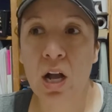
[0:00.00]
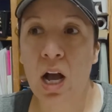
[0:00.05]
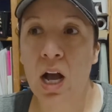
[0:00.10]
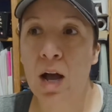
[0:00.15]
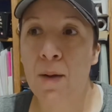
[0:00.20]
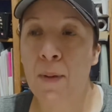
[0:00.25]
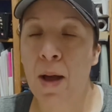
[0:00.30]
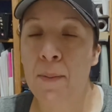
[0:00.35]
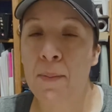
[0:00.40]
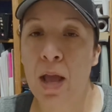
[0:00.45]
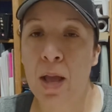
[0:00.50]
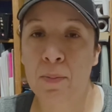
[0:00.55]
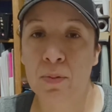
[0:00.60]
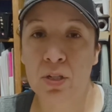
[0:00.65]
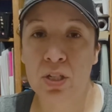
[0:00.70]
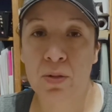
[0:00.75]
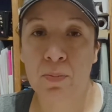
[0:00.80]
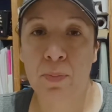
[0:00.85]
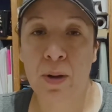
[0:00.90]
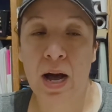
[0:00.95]
I'm able
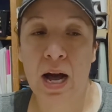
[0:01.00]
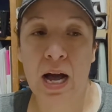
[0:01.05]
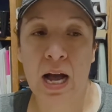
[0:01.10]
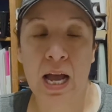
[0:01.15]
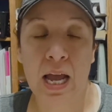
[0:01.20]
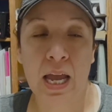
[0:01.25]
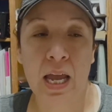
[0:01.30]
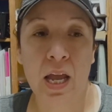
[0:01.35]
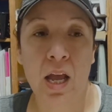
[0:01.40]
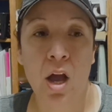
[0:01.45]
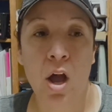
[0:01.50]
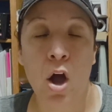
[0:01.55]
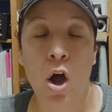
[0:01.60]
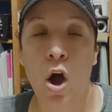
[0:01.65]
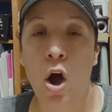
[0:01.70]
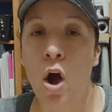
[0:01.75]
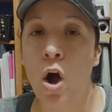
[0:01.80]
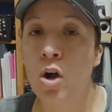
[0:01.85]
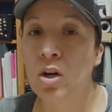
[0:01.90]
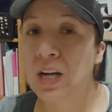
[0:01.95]
to buy
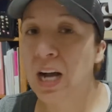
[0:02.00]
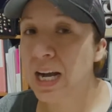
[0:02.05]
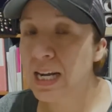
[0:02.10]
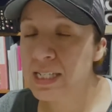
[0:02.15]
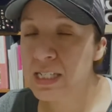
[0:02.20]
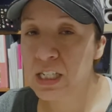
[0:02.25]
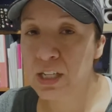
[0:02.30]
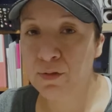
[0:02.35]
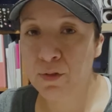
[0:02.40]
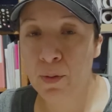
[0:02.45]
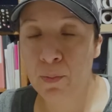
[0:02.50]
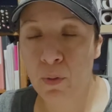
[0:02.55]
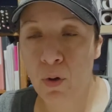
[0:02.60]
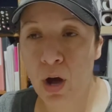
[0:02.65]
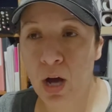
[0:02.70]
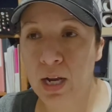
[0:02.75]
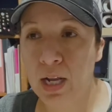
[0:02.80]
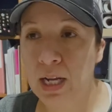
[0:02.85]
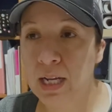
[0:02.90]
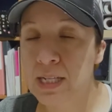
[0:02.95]
all kinds of different
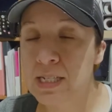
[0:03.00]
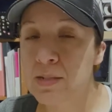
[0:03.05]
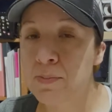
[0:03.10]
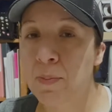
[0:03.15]
products.